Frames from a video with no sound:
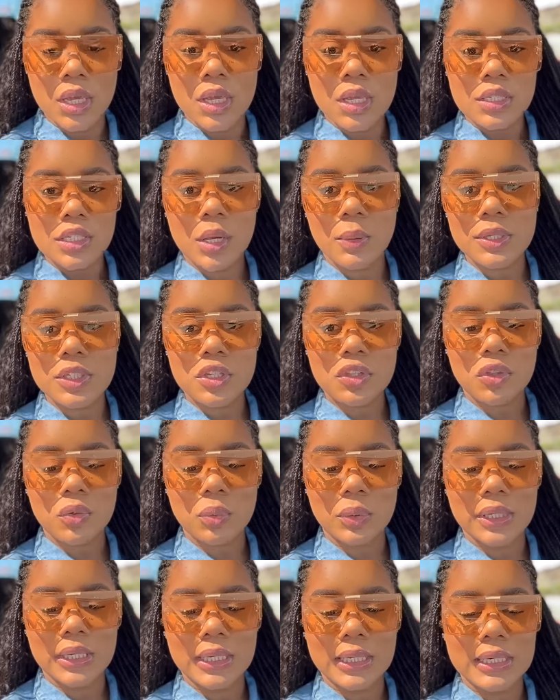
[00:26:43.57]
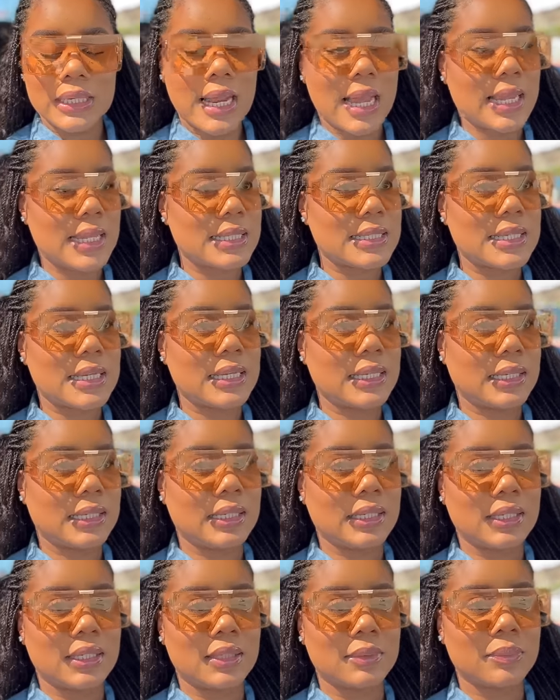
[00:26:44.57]
so it's three
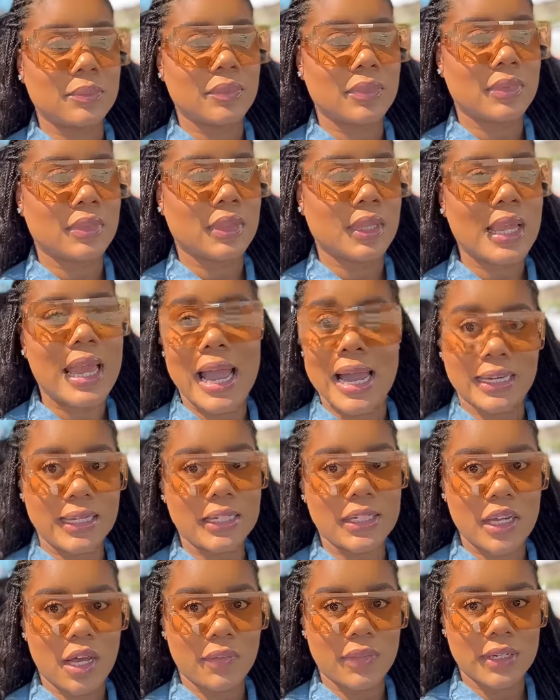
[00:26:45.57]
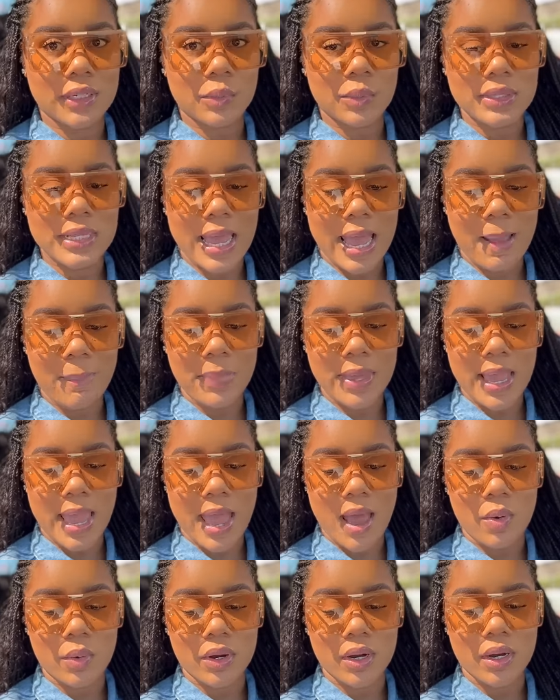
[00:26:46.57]
nineteen. I didn't know that it was happy
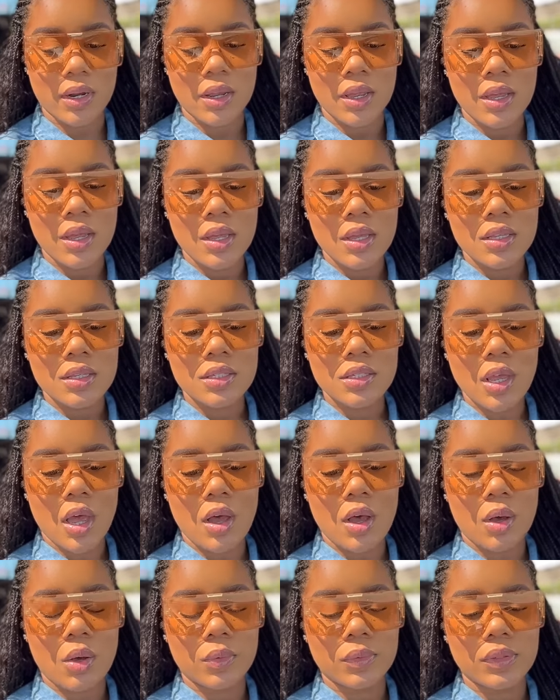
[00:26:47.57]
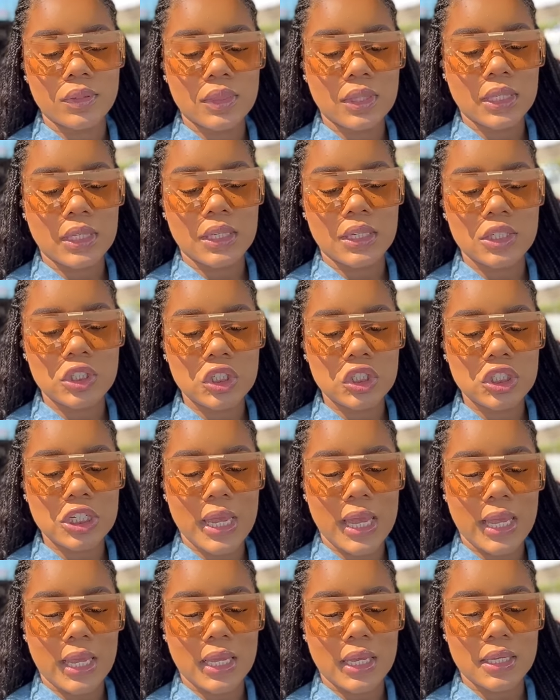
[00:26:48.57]
hour. So the
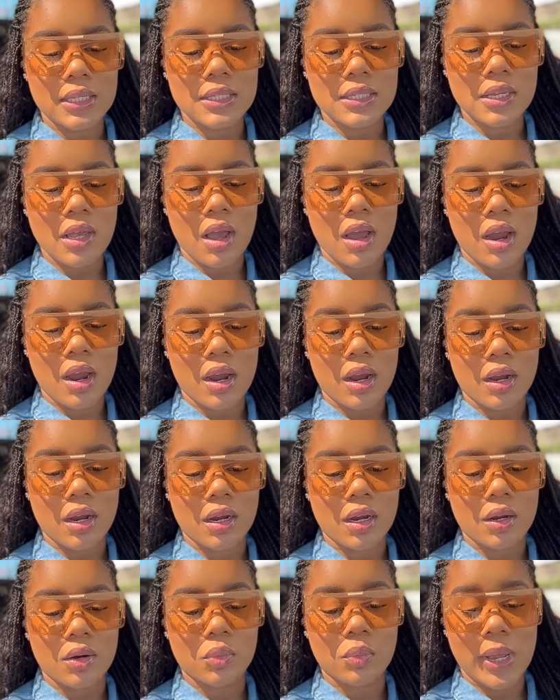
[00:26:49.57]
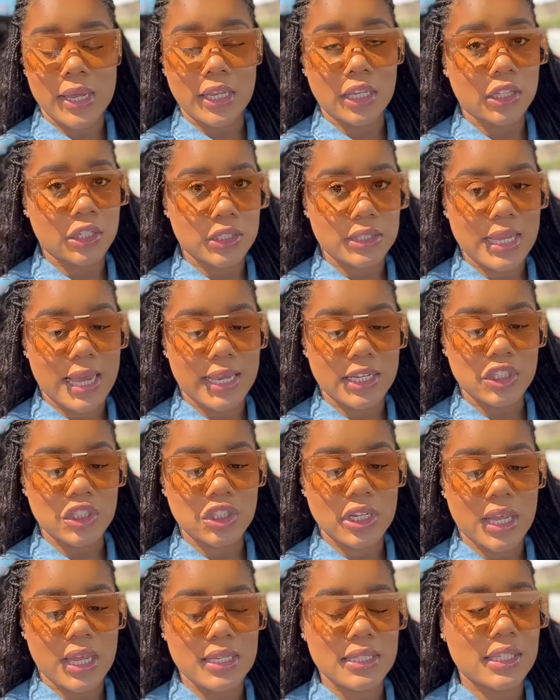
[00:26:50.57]
shakes are regular size
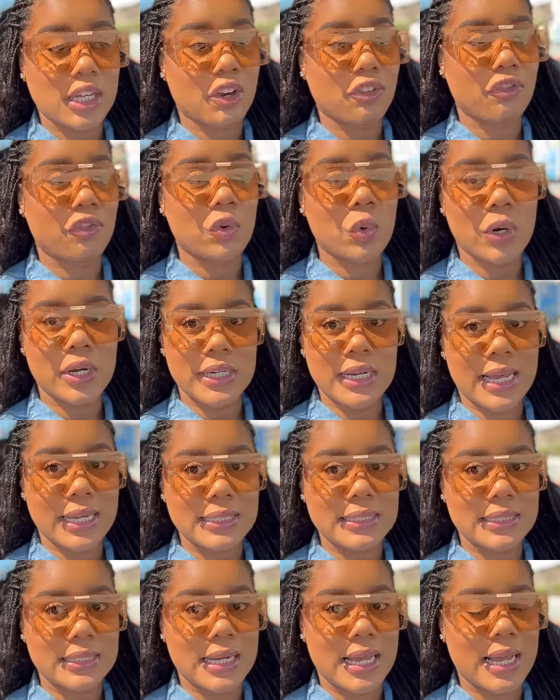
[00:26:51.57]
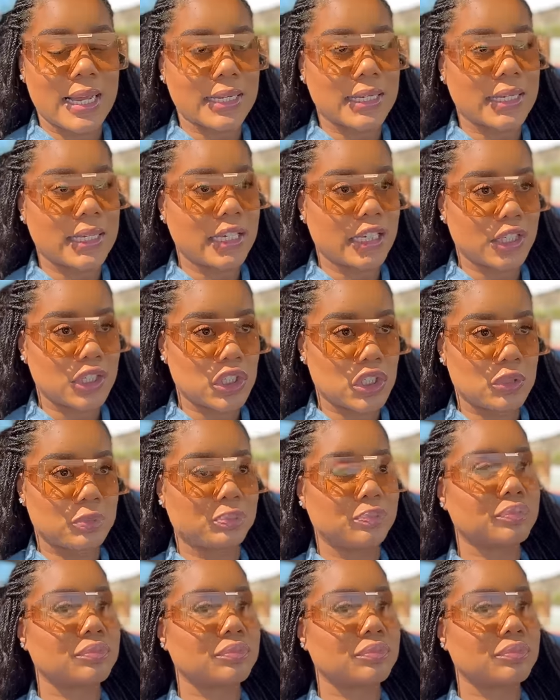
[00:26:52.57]
shakes. They're $4.99 each